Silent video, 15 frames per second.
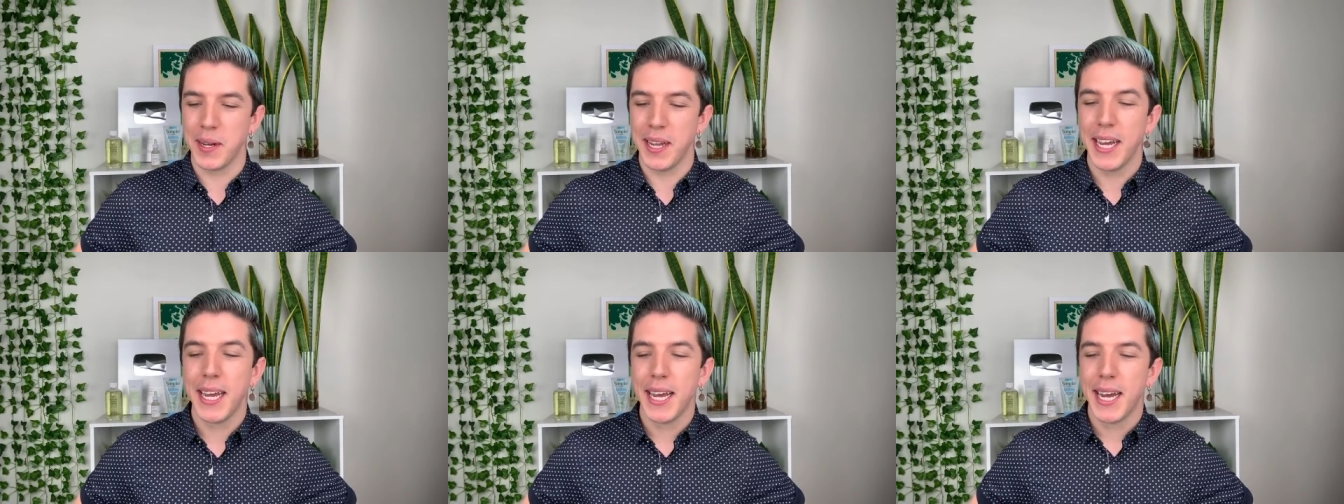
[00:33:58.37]

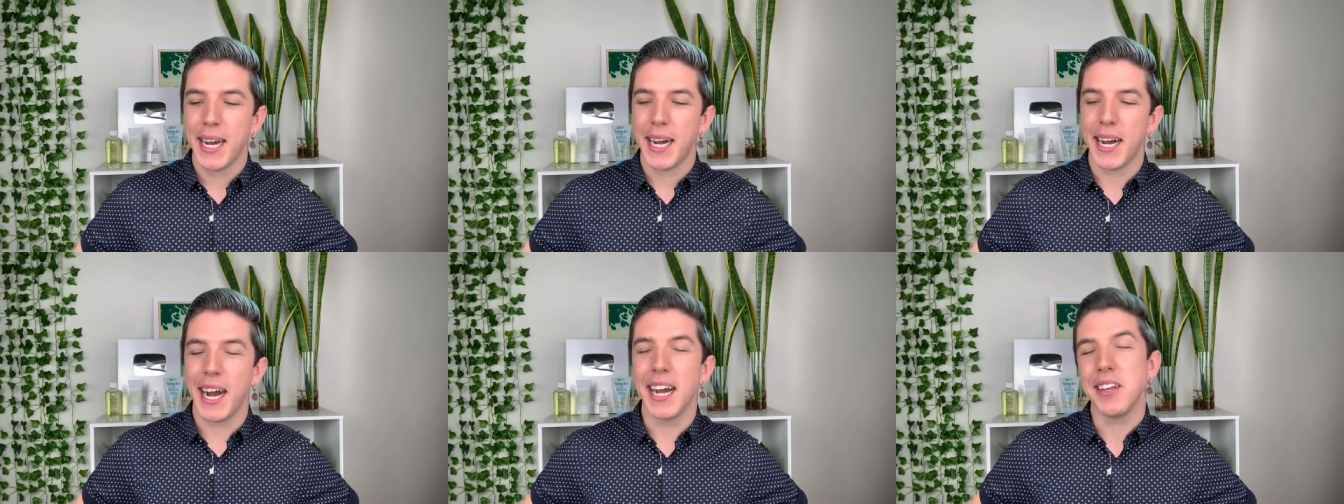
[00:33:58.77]
Uh,
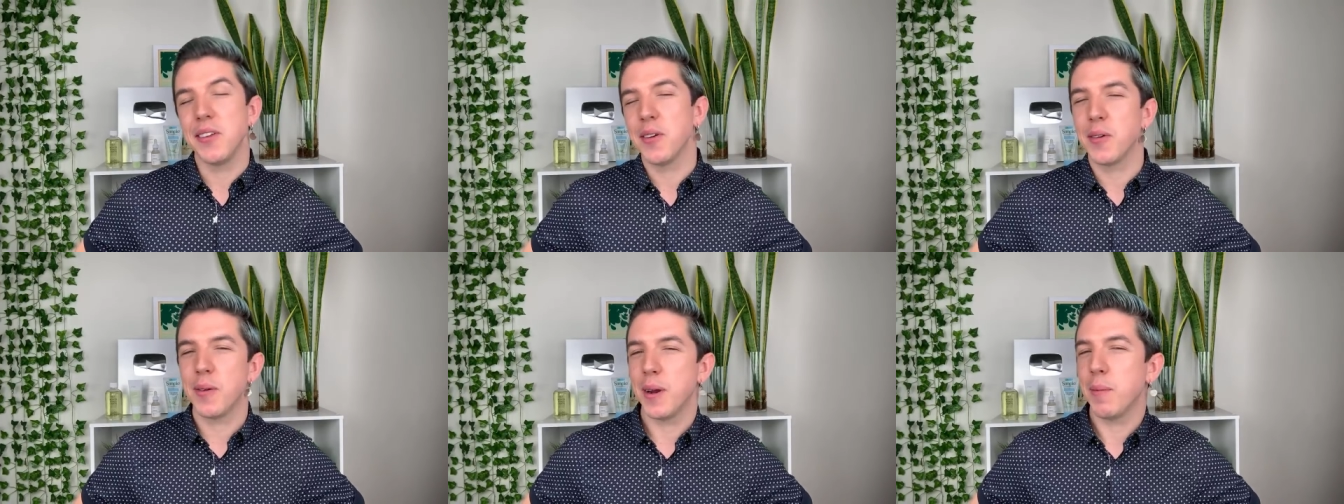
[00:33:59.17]
I
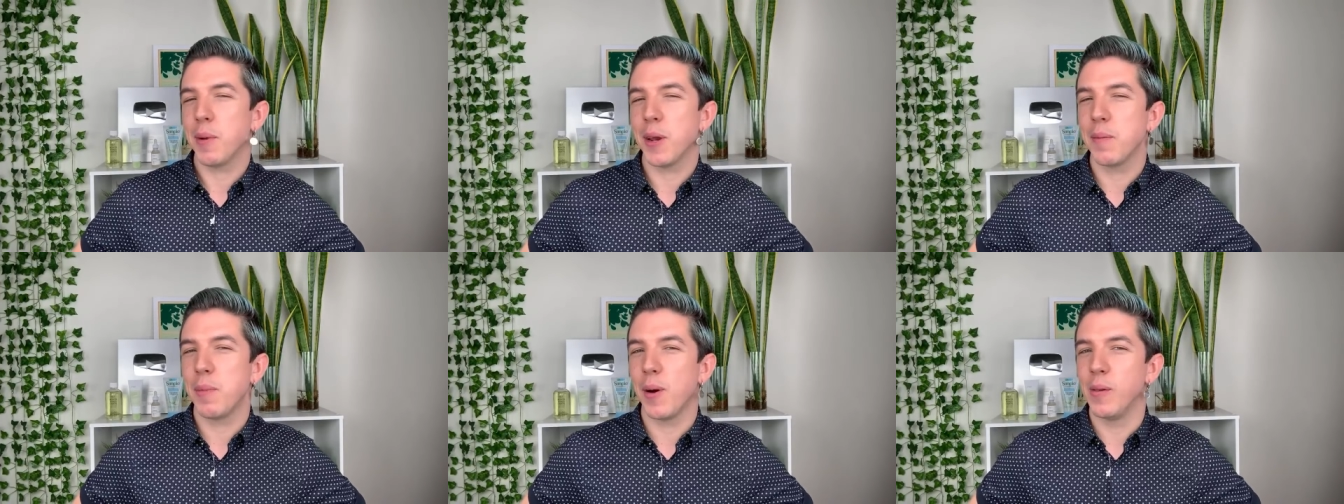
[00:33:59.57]
don't know when I'm
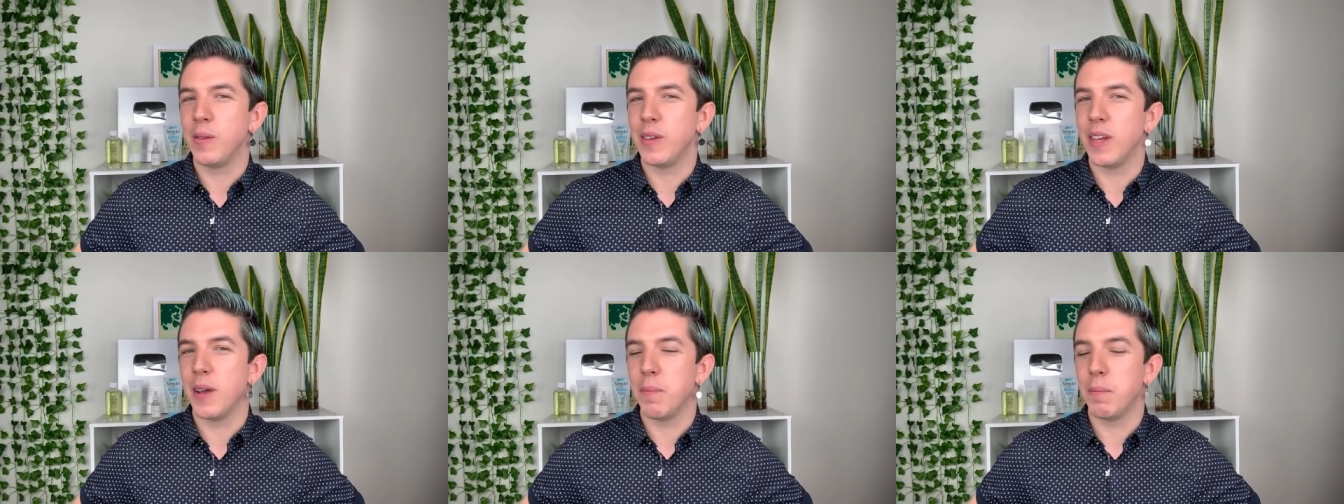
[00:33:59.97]
going to
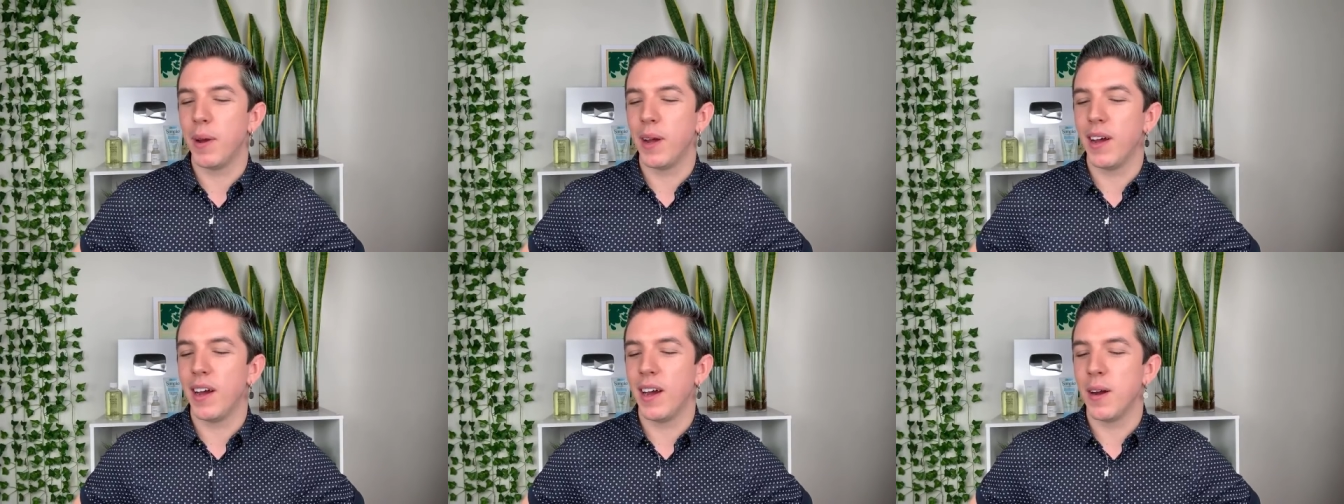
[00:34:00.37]
post it,
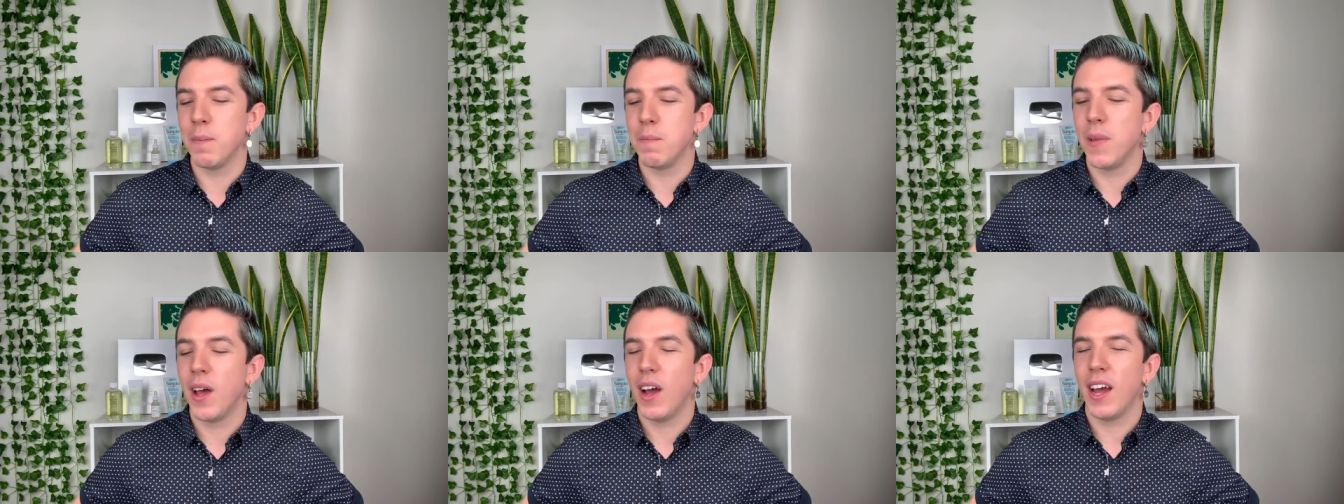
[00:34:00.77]
but
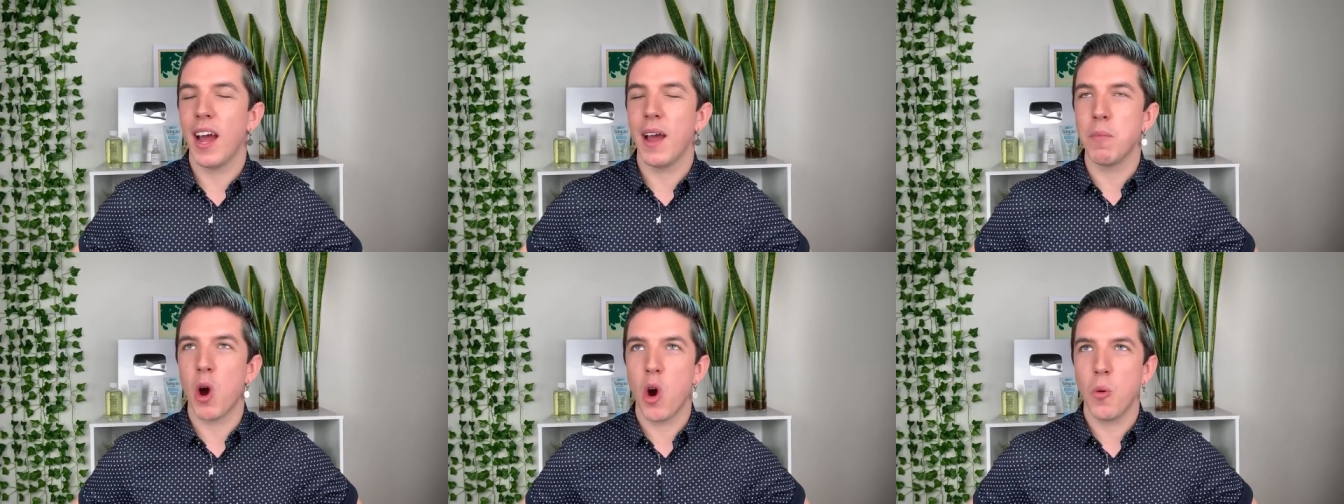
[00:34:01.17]
um,
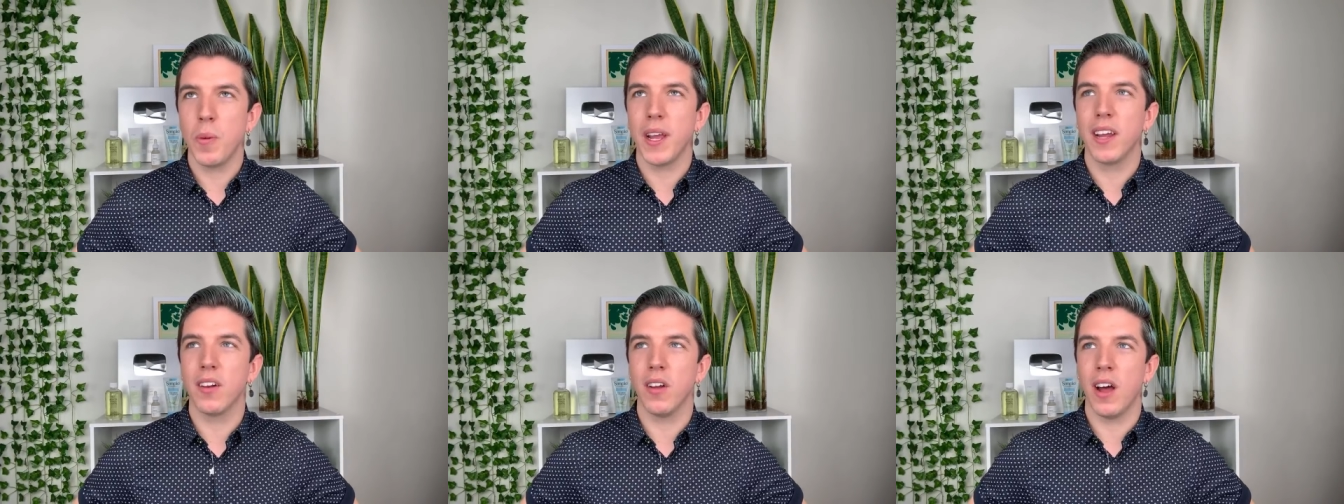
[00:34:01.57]
I'm
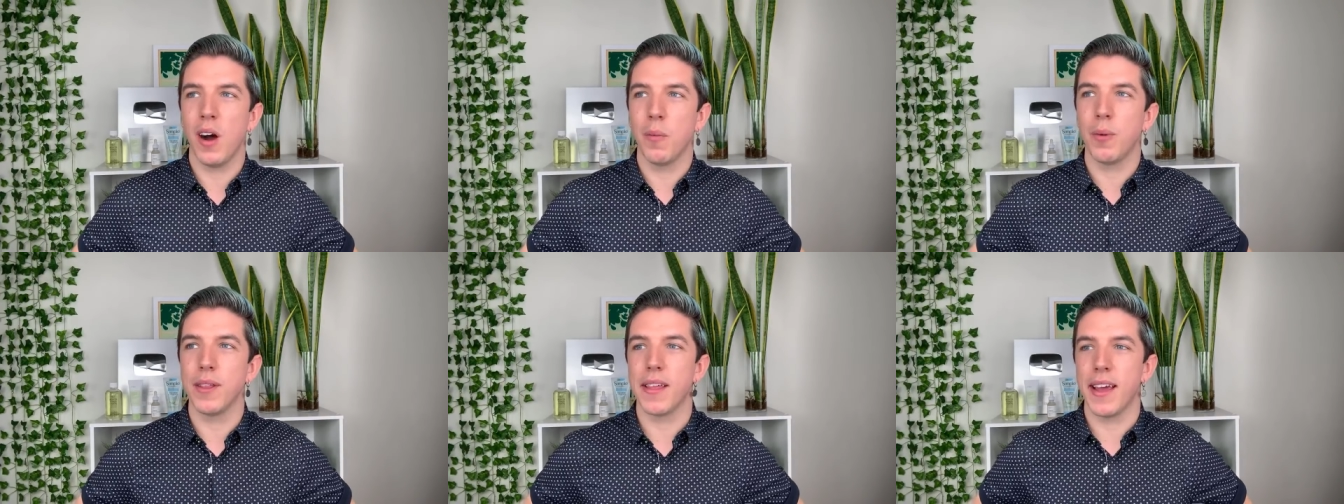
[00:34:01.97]
hoping it'll
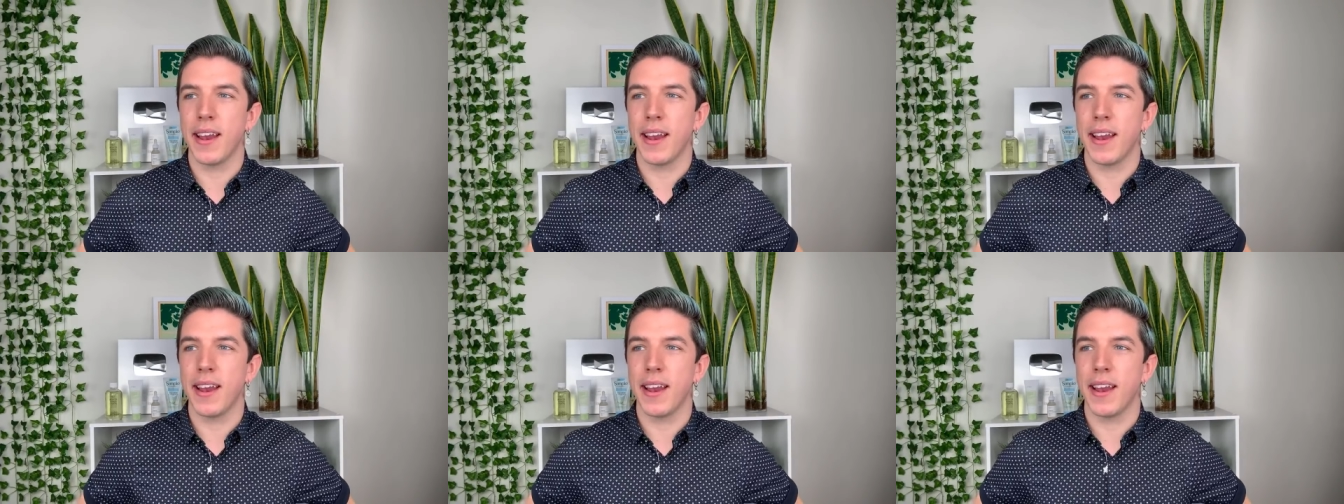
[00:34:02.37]
help with